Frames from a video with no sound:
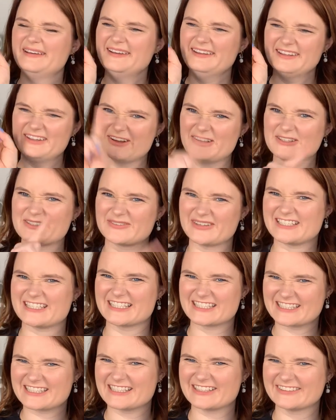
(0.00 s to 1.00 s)
those
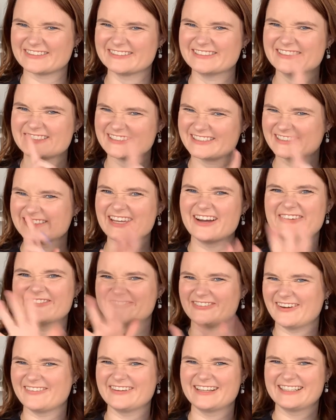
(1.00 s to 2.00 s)
witches do, so don't
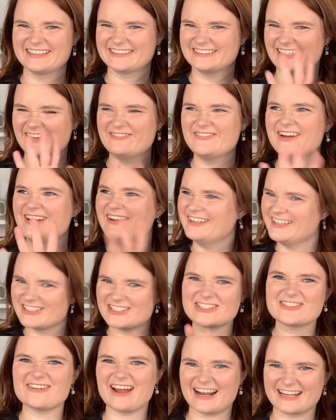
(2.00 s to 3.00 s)
worry. They're very
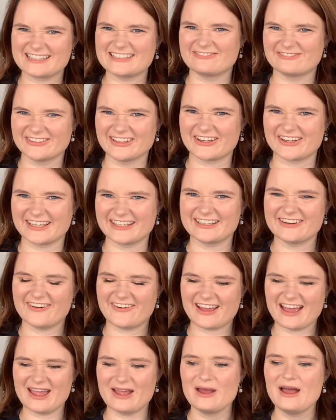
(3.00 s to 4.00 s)
attractive looking,
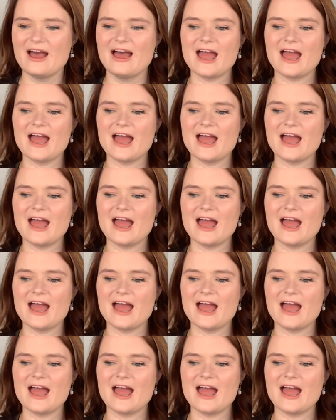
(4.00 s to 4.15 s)
okay?